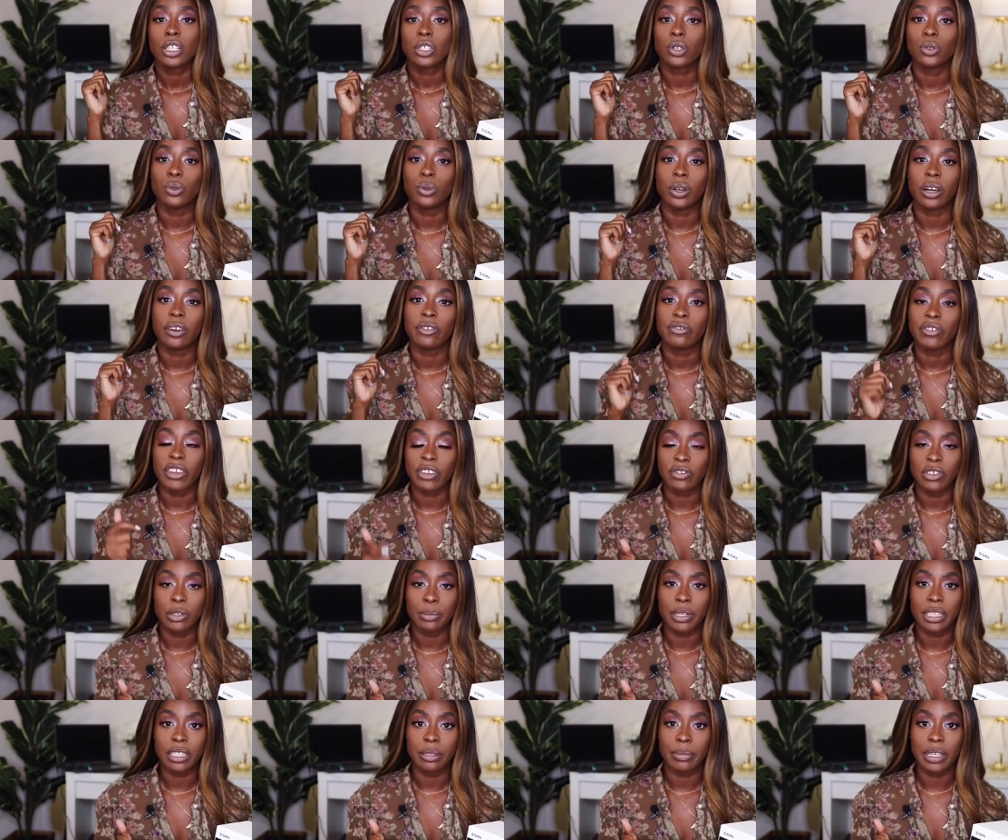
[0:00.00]
to a
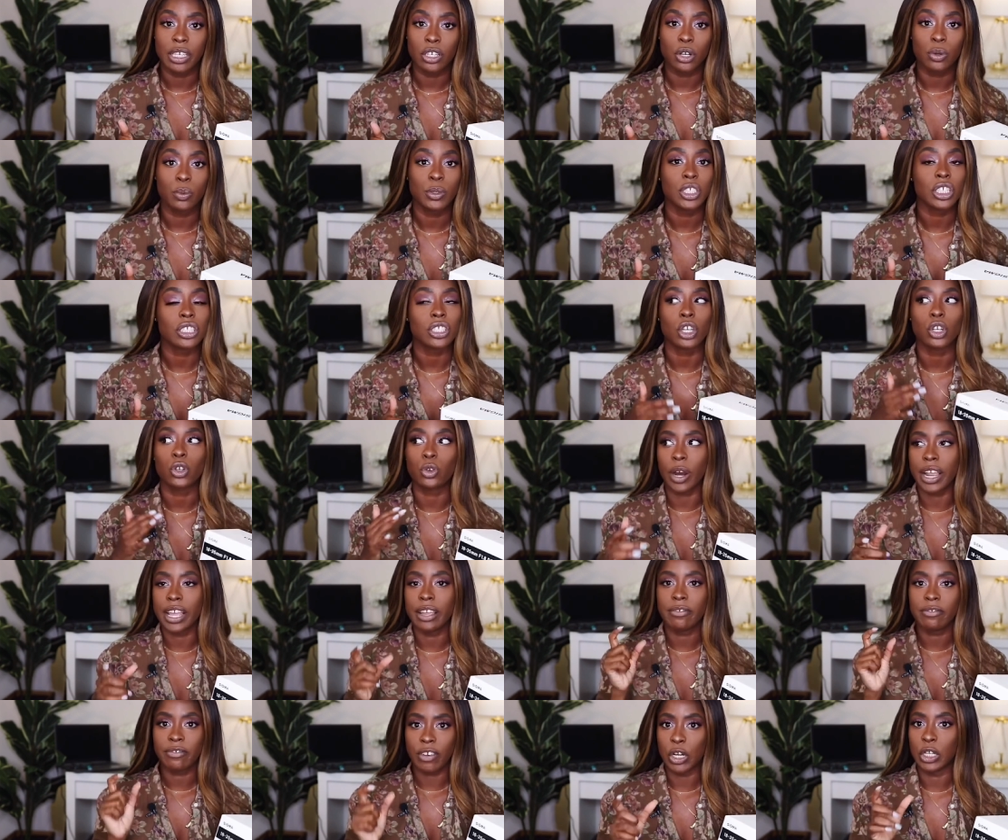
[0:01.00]
50 millimeter, which is a
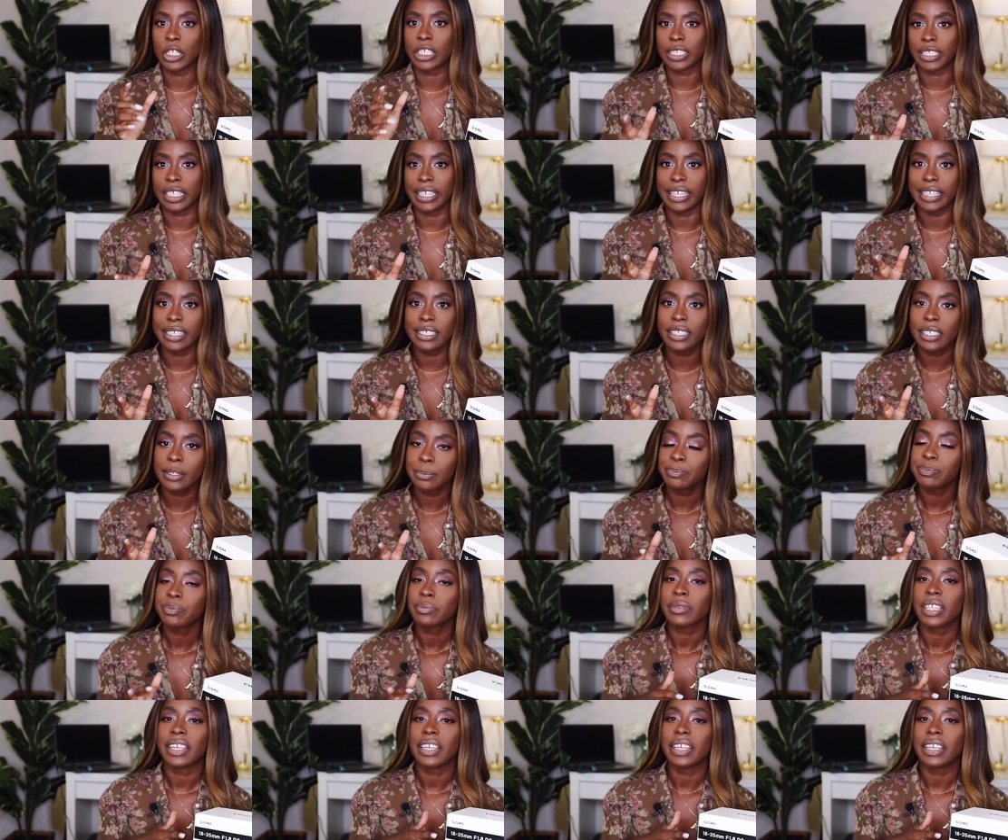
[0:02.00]
great first lens.